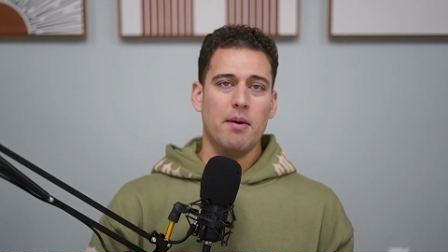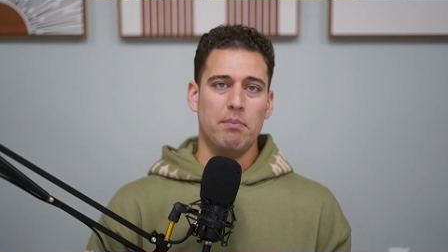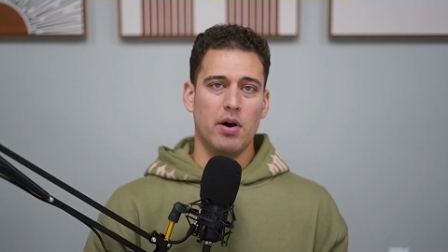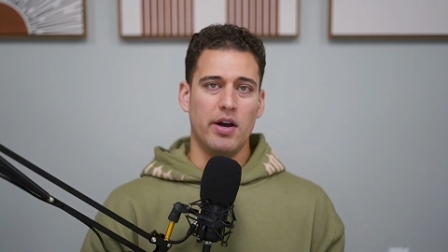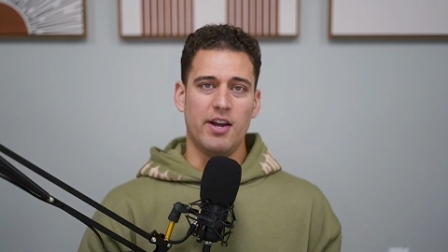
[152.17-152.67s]

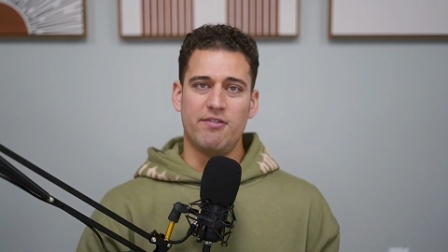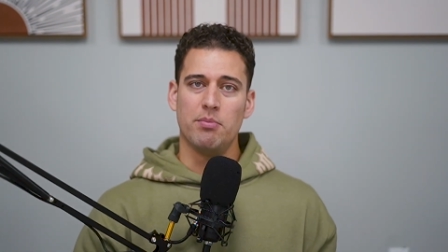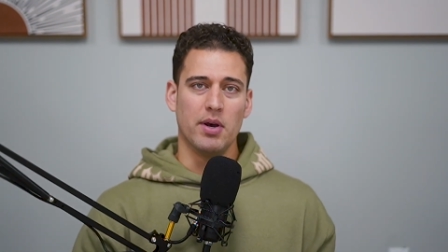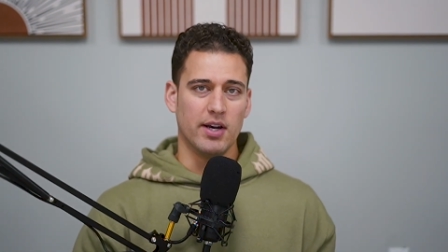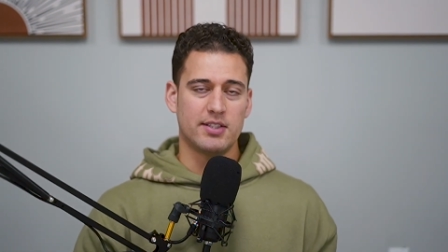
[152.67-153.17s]
But if you've
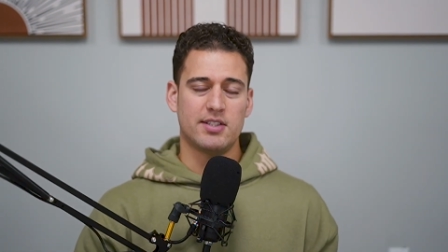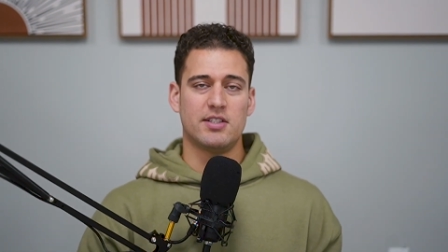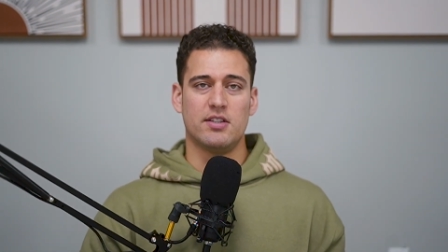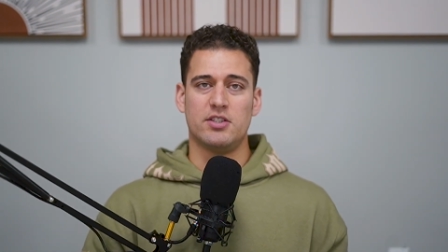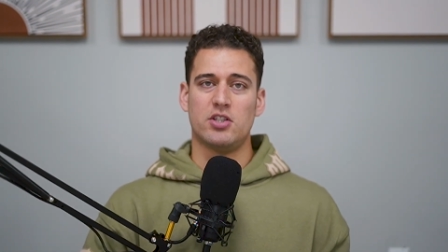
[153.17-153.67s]
been listening
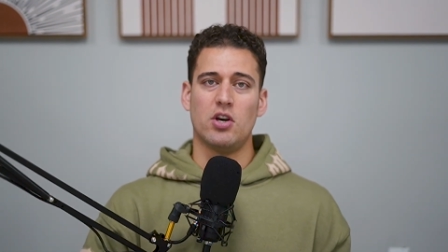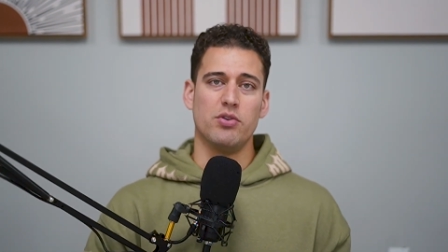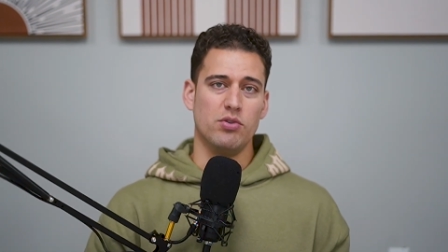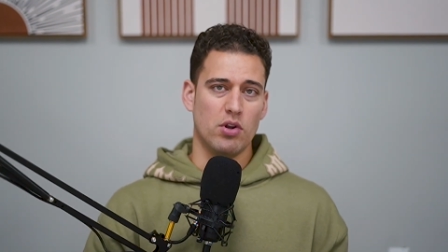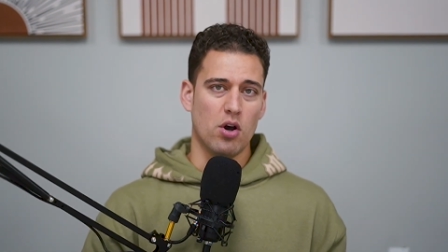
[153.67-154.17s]
to the show,
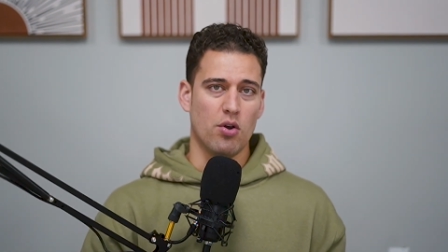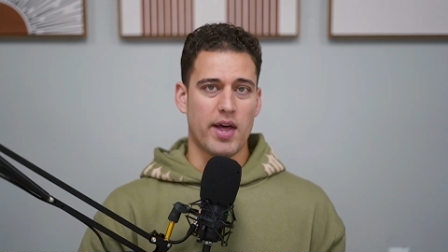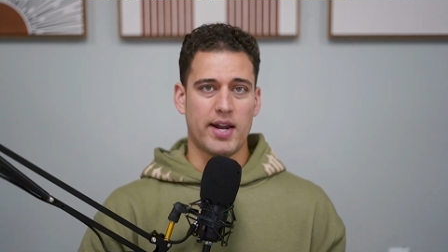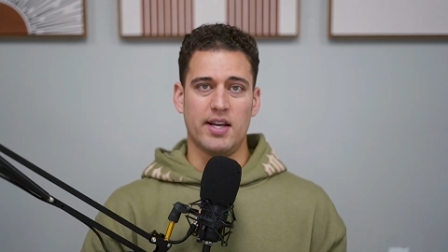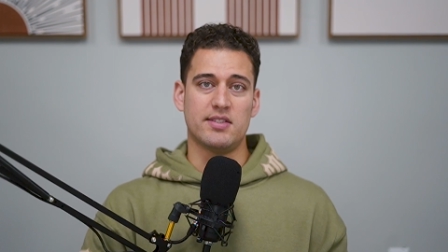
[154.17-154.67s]
you know
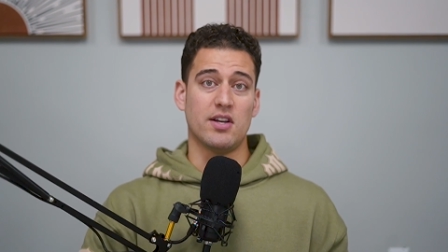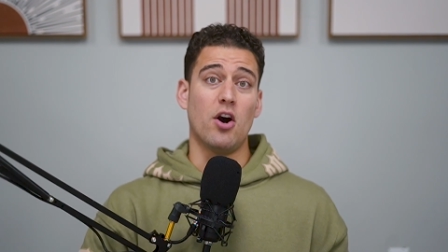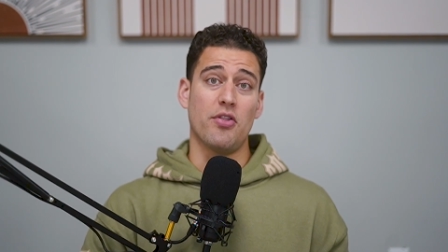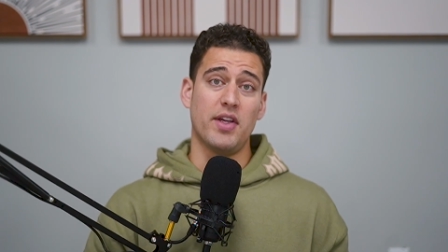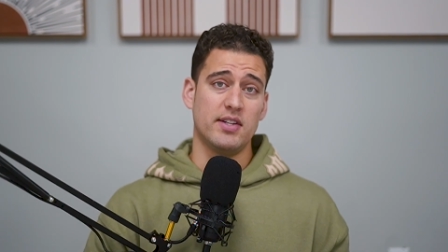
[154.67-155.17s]
that it's an
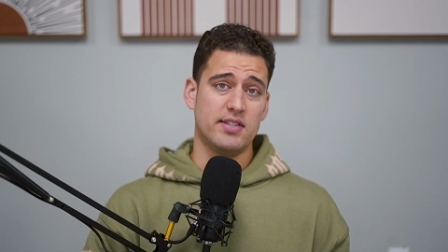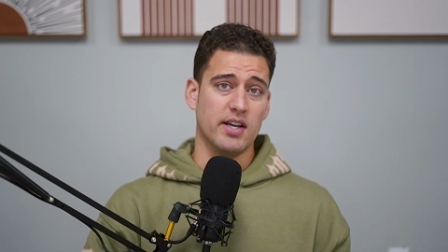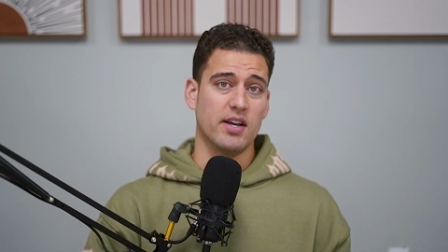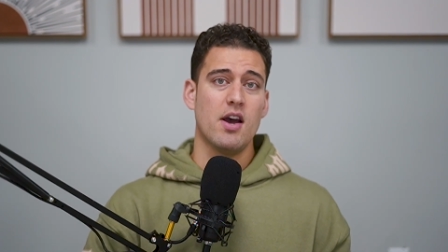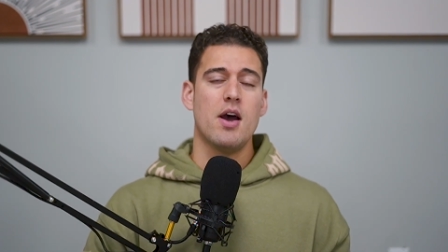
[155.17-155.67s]

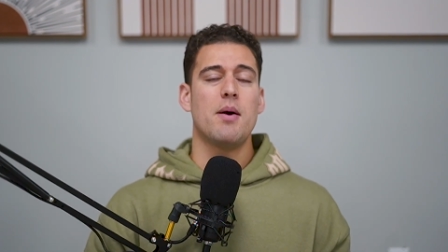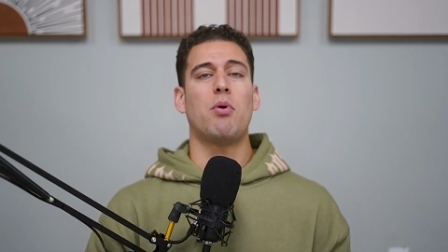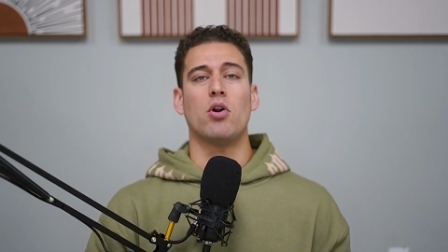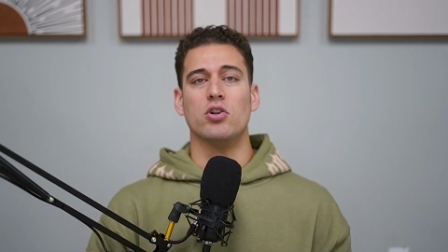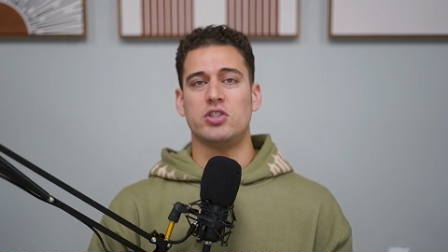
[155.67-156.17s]
authentic
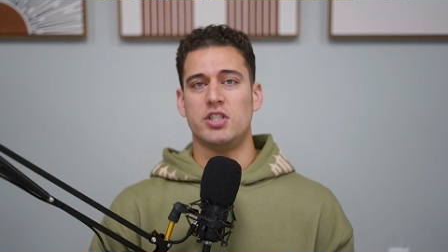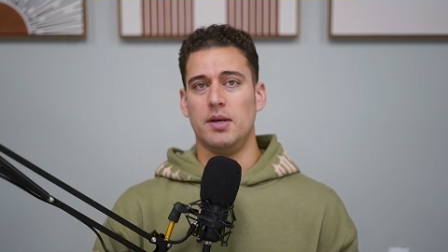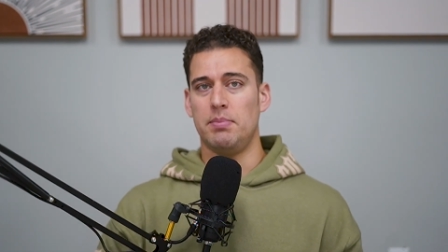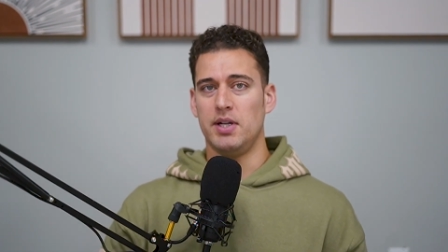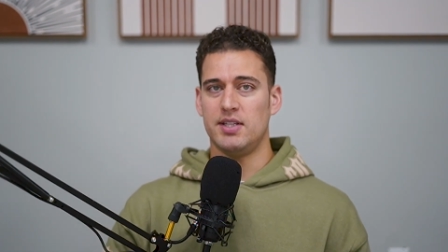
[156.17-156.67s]

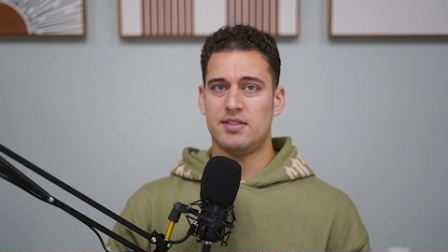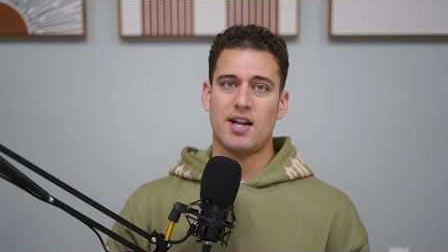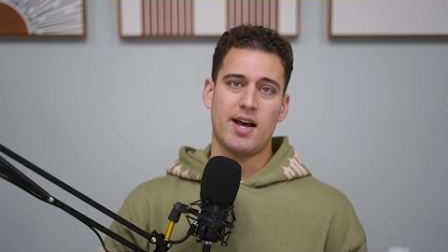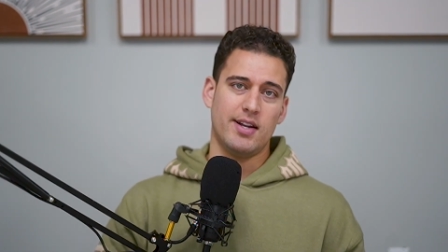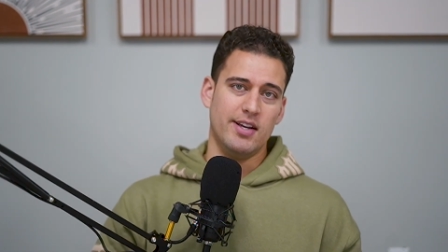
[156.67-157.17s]
partnership and it's
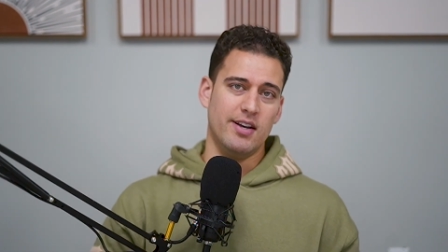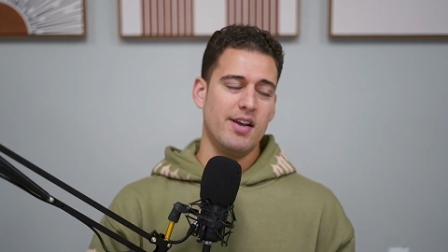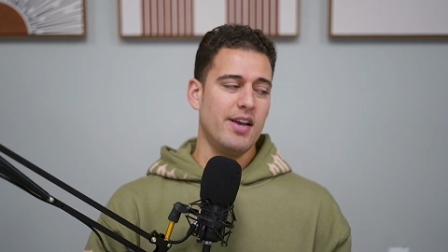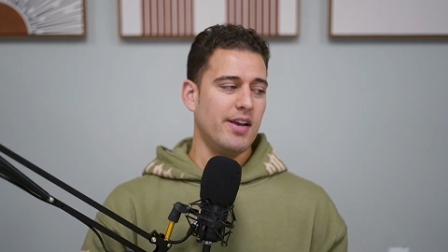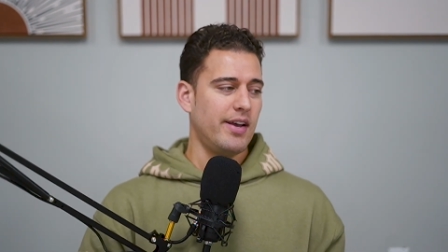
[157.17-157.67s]
not a
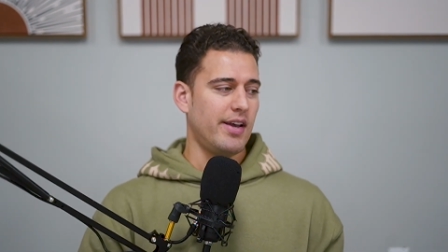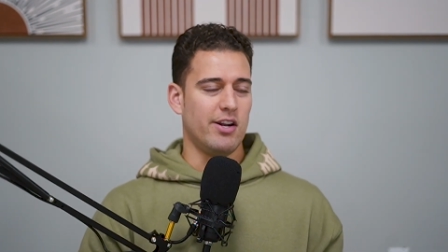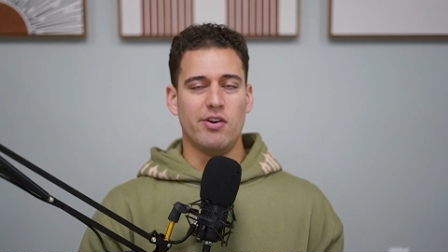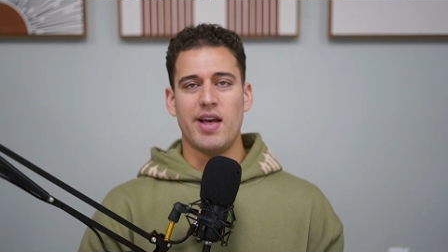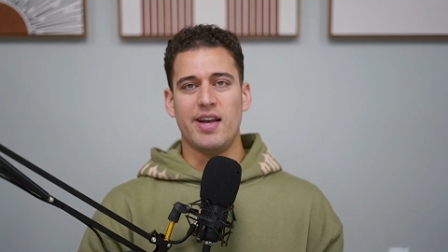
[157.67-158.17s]

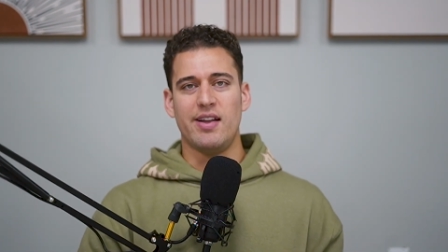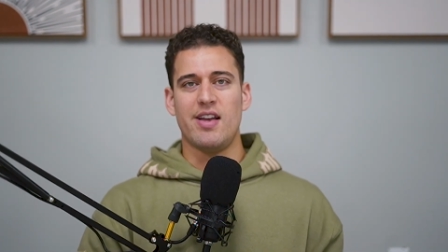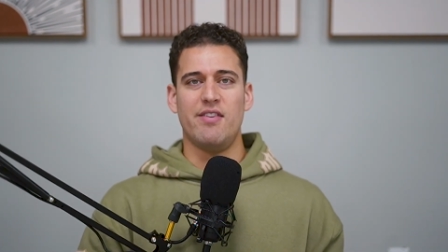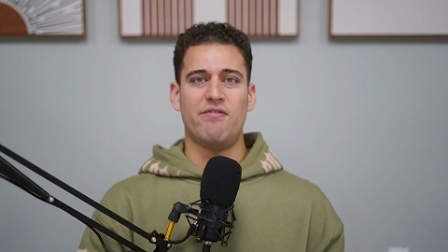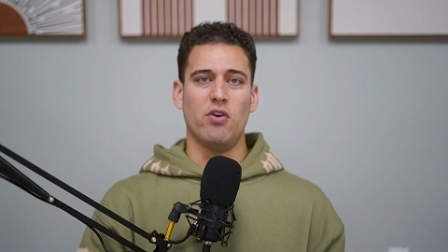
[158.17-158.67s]
internet
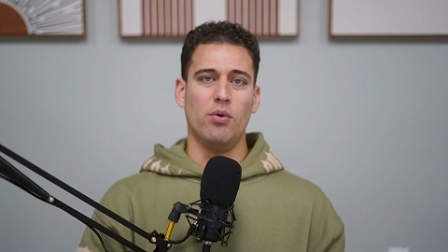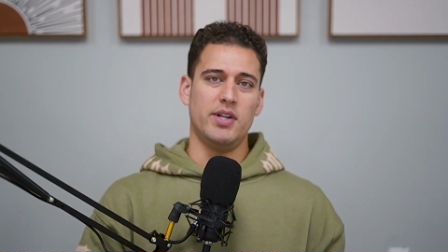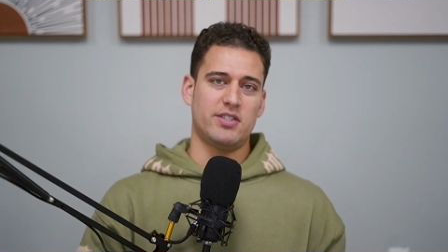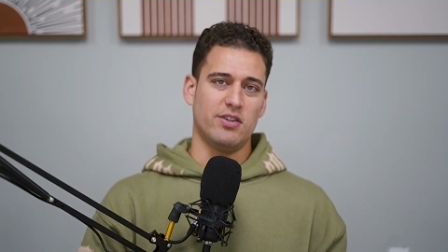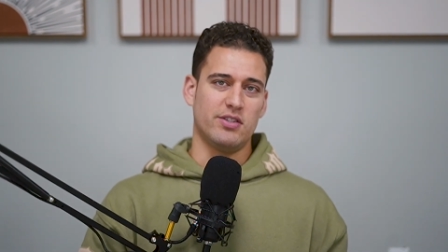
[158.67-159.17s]

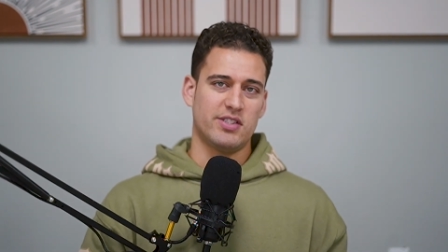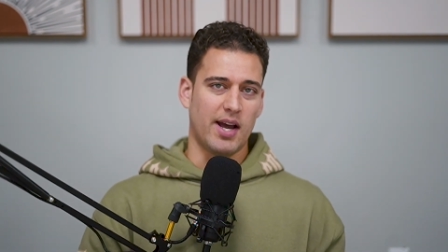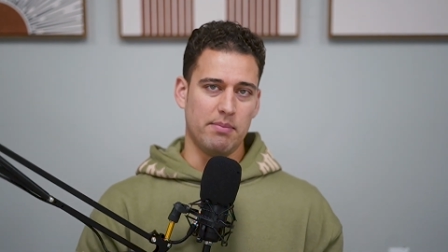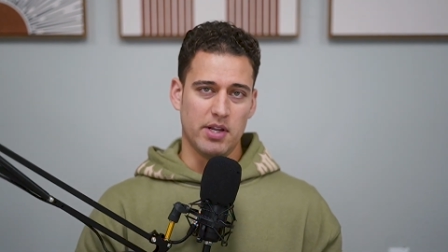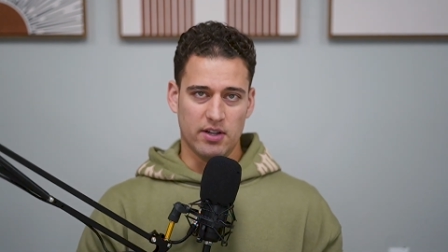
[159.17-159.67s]
influencer
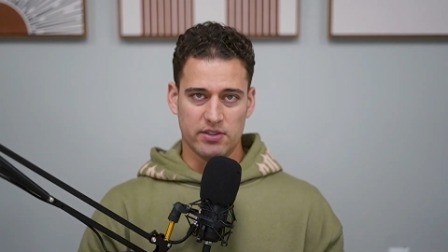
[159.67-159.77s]
type deal.